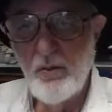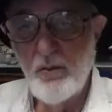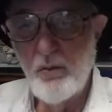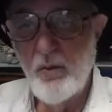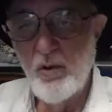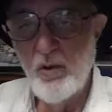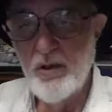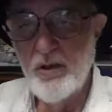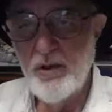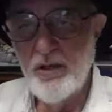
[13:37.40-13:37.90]

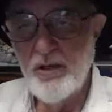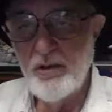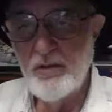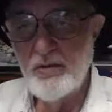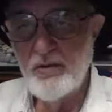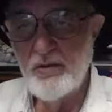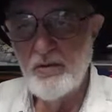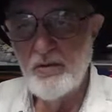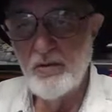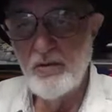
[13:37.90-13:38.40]
where the
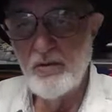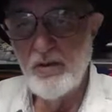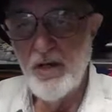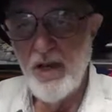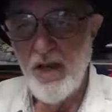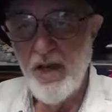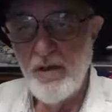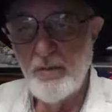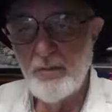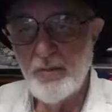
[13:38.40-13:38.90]
insured
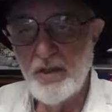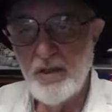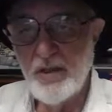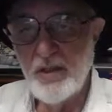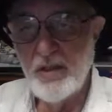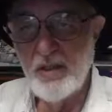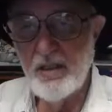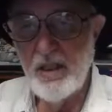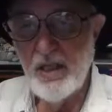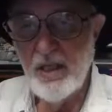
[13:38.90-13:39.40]

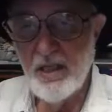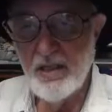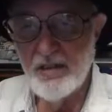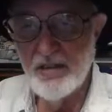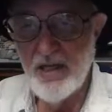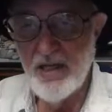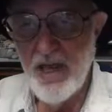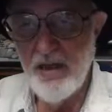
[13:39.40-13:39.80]
applicant has